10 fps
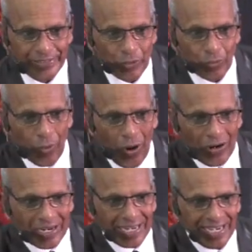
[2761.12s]
To
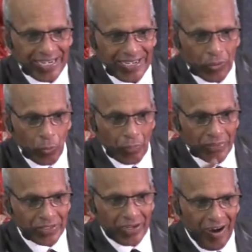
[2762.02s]
walk
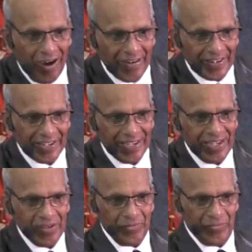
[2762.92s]
with God,
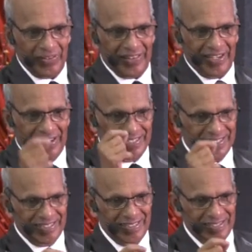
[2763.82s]
with
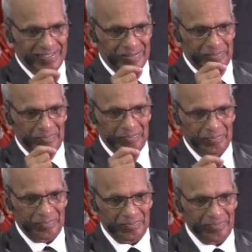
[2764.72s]
his.
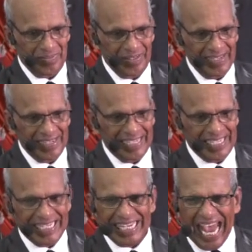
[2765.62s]

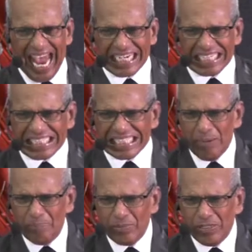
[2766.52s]
He
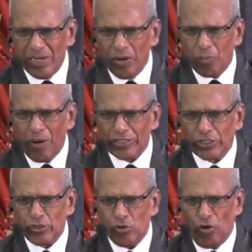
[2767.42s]
accept
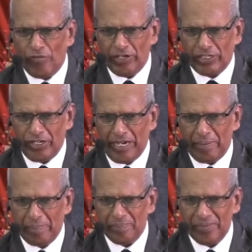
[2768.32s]
what you offer to
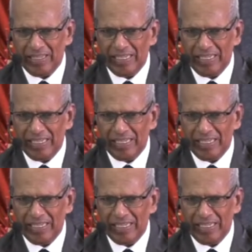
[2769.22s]
him.